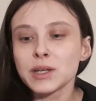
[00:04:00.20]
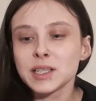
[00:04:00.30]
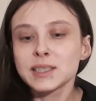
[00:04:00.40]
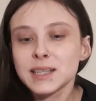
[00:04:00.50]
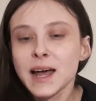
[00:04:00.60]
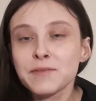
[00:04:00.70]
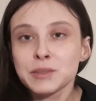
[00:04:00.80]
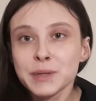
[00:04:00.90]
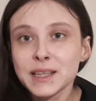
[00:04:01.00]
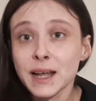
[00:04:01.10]
it doesn't have to
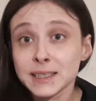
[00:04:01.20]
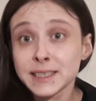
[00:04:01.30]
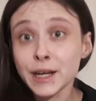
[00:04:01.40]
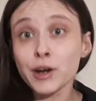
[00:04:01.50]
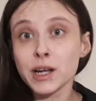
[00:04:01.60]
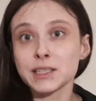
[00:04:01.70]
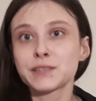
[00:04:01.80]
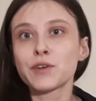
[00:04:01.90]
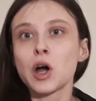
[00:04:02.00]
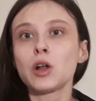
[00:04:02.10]
be that serious
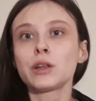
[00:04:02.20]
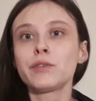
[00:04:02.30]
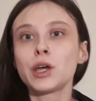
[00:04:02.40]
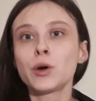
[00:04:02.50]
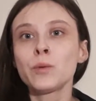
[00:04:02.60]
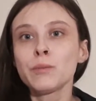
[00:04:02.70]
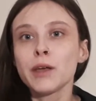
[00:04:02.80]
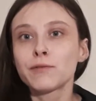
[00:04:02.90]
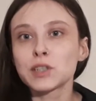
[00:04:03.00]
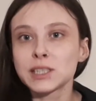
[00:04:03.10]
for all of you.
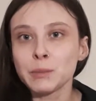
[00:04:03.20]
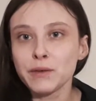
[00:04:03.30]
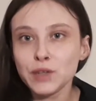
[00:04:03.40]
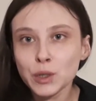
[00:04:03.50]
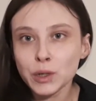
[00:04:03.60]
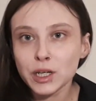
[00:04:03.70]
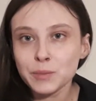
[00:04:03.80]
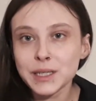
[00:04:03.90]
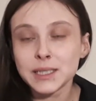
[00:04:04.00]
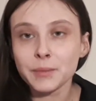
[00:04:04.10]
For some of you, it could
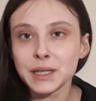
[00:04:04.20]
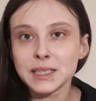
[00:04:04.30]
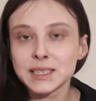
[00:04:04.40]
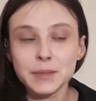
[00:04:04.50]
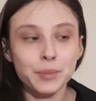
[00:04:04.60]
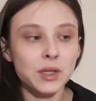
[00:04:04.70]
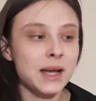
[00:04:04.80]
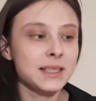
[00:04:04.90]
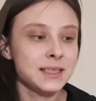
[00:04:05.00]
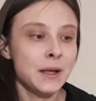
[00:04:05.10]
be something as simple
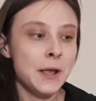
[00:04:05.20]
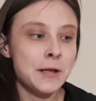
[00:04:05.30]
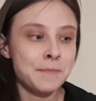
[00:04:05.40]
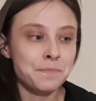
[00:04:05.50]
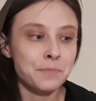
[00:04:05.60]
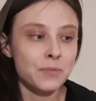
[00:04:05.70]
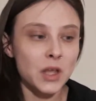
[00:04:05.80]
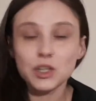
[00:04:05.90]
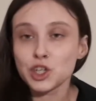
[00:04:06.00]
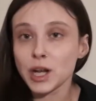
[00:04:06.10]
as,
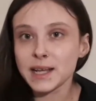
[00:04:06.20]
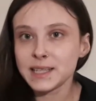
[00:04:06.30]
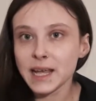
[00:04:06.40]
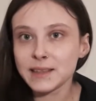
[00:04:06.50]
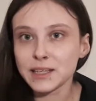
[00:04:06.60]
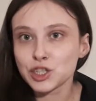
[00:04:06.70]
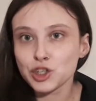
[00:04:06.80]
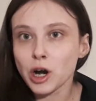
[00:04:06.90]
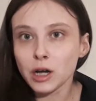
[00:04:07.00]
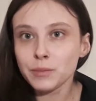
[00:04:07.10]
should I take this
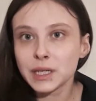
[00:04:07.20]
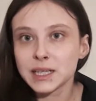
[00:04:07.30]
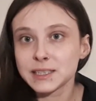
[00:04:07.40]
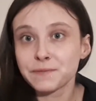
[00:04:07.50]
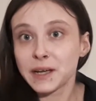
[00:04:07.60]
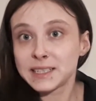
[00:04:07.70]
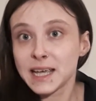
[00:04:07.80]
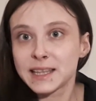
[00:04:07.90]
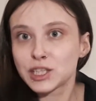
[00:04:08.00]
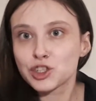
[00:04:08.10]
job? Because if I
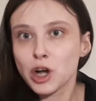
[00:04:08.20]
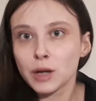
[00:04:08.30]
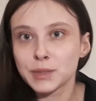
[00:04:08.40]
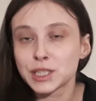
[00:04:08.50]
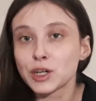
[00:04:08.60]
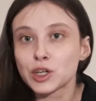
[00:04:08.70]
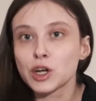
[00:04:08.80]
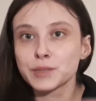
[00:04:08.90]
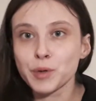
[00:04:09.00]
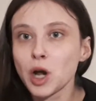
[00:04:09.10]
take this job, it's going to
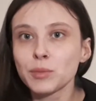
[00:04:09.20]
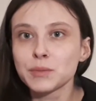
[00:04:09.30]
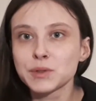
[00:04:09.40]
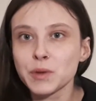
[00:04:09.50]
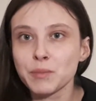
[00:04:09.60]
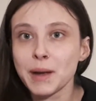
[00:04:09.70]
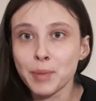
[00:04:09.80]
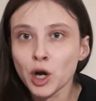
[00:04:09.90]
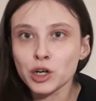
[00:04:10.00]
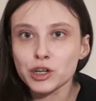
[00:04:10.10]
cause problems with my
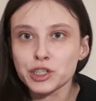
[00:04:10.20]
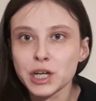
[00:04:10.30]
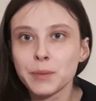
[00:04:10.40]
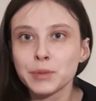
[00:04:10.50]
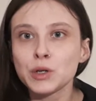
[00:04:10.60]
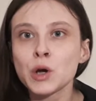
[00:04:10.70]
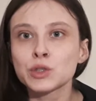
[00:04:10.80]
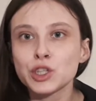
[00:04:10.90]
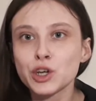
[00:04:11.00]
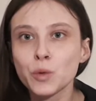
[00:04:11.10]
partnership,
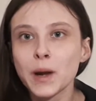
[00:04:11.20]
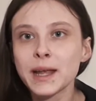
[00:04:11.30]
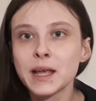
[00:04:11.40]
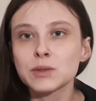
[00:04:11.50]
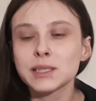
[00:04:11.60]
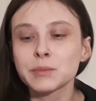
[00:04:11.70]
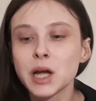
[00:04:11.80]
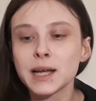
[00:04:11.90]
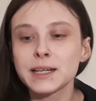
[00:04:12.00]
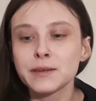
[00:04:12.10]
So you're weighing out some
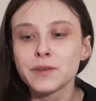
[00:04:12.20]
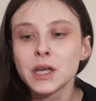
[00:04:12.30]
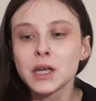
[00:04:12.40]
kind of